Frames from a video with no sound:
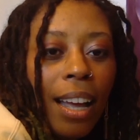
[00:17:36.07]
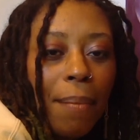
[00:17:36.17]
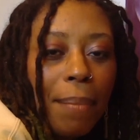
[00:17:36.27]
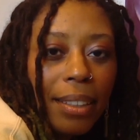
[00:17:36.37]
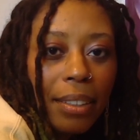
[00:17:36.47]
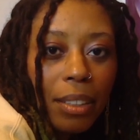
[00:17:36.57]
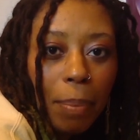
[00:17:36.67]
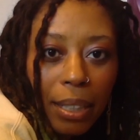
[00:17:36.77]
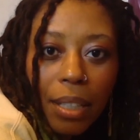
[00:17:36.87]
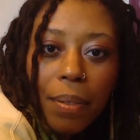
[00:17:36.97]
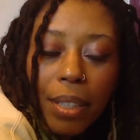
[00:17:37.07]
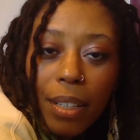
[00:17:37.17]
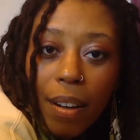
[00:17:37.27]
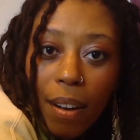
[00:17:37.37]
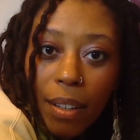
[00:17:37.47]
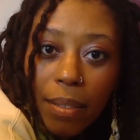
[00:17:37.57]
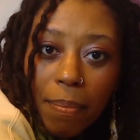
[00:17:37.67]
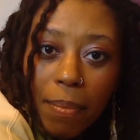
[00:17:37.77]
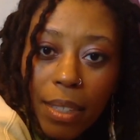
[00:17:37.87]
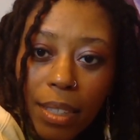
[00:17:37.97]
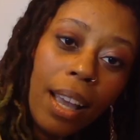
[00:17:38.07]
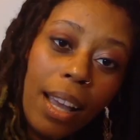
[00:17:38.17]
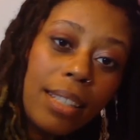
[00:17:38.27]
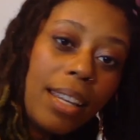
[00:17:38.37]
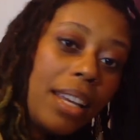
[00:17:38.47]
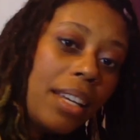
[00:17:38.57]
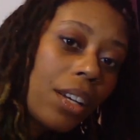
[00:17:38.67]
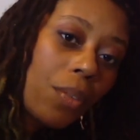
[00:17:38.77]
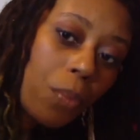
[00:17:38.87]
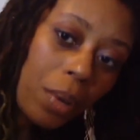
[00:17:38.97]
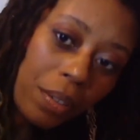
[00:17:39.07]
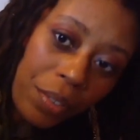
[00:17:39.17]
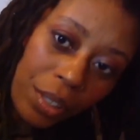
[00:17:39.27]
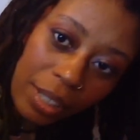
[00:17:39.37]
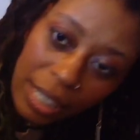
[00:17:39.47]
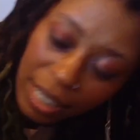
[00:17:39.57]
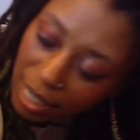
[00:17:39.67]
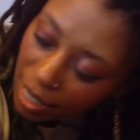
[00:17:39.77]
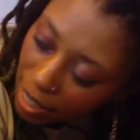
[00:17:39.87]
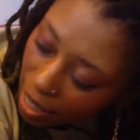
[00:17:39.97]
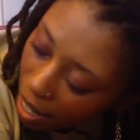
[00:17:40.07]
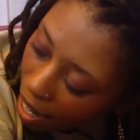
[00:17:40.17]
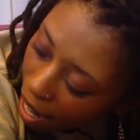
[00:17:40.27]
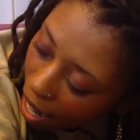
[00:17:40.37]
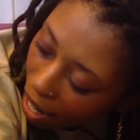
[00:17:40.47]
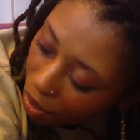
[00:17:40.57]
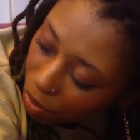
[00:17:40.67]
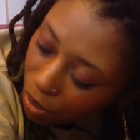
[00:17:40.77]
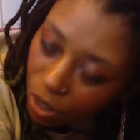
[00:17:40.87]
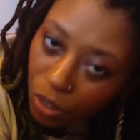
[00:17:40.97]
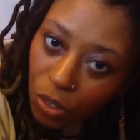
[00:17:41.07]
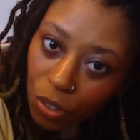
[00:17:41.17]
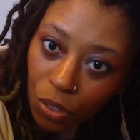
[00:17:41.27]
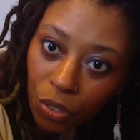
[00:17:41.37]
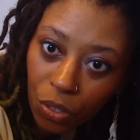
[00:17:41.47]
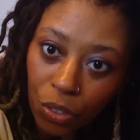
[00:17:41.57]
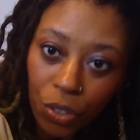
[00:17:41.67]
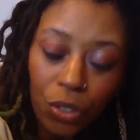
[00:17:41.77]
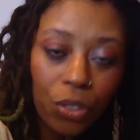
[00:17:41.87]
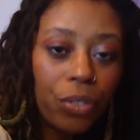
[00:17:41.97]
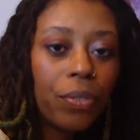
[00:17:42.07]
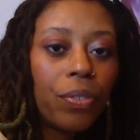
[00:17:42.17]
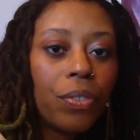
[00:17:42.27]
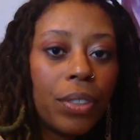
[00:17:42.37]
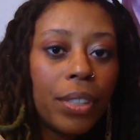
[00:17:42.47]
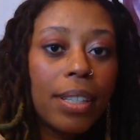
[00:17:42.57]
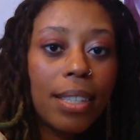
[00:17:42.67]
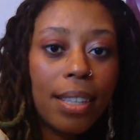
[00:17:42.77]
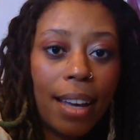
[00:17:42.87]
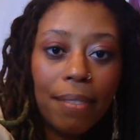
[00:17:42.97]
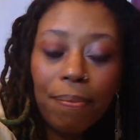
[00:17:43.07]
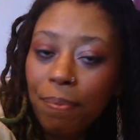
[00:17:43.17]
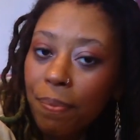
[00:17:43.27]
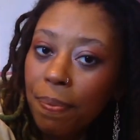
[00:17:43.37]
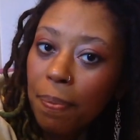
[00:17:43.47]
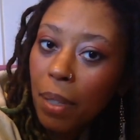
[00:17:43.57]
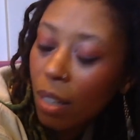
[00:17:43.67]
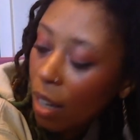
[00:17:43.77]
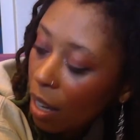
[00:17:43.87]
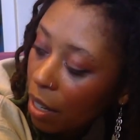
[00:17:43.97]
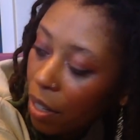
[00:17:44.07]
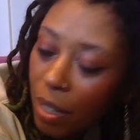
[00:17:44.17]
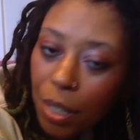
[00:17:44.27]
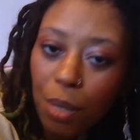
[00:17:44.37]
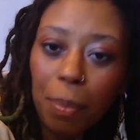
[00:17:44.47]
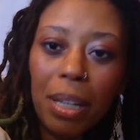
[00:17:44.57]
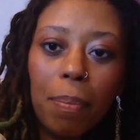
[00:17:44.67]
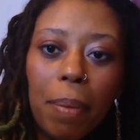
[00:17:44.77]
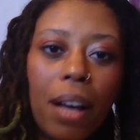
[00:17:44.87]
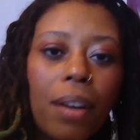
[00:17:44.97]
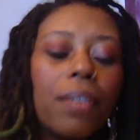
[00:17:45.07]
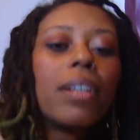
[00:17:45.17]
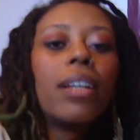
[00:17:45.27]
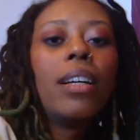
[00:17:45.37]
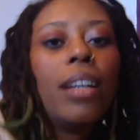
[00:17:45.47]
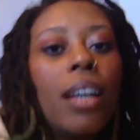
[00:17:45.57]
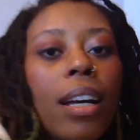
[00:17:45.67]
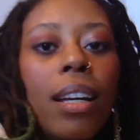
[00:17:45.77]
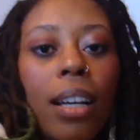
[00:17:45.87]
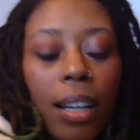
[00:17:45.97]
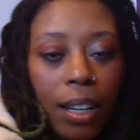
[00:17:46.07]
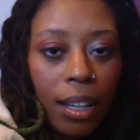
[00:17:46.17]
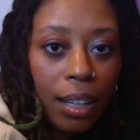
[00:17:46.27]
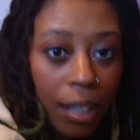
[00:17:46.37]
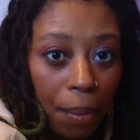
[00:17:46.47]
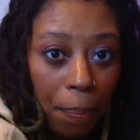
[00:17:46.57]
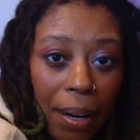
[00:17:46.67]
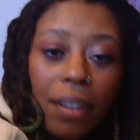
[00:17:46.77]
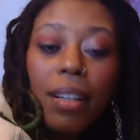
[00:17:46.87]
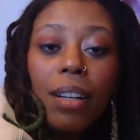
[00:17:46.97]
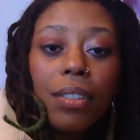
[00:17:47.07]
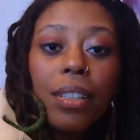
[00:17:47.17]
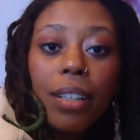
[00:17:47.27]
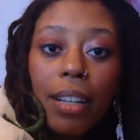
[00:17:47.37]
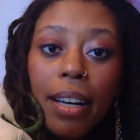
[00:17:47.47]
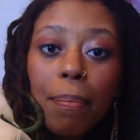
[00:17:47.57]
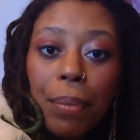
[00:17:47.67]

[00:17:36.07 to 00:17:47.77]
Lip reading: Make a little pillow with your arms and take one of your knees out to the side. Your knee should be about parallel to your hip.